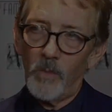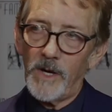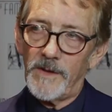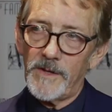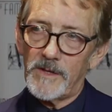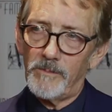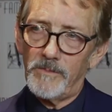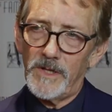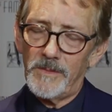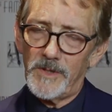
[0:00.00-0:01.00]
Well, I think the,
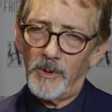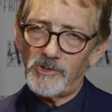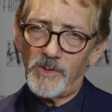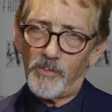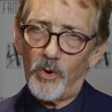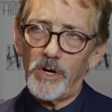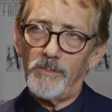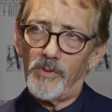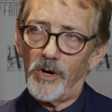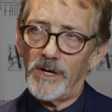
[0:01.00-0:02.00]
the, the most
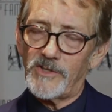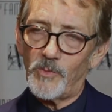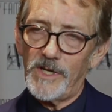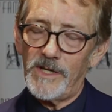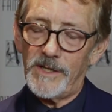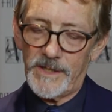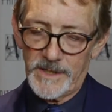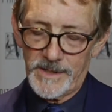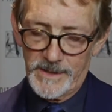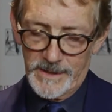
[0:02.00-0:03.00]
important part is we,
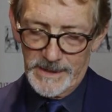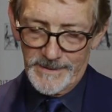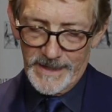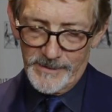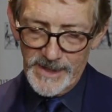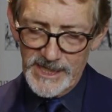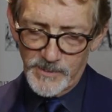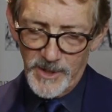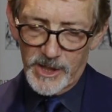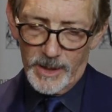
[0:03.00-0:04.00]
uh, I think he
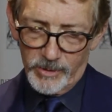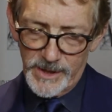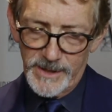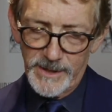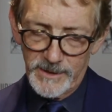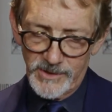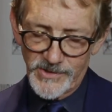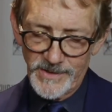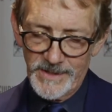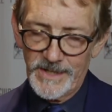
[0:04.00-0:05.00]
spent a couple of
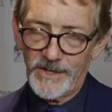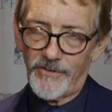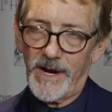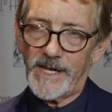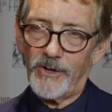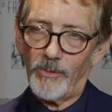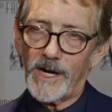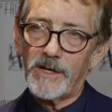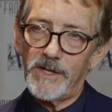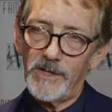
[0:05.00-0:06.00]
years trying to get a
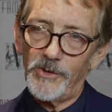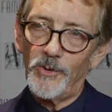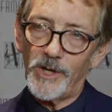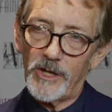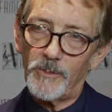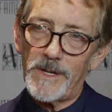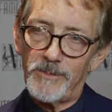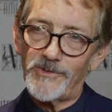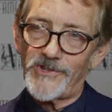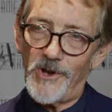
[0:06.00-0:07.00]
record deal doing other
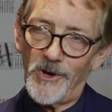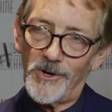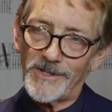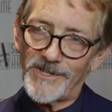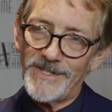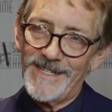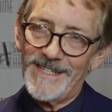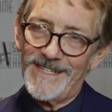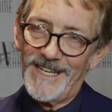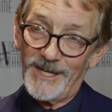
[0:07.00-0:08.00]
people's songs.
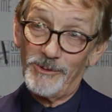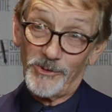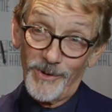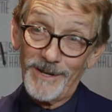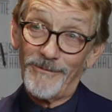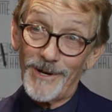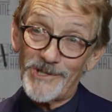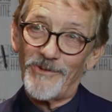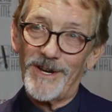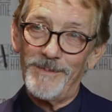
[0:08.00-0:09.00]
And he was really
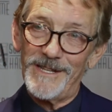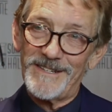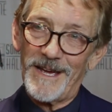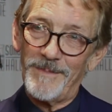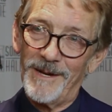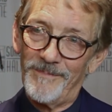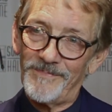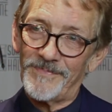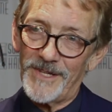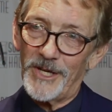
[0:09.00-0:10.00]
frustrated by the time I,
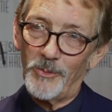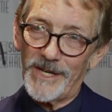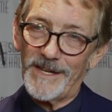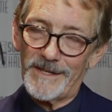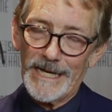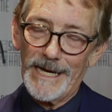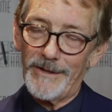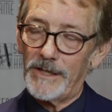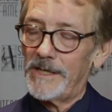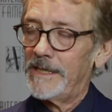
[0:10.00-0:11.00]
you know, we got together.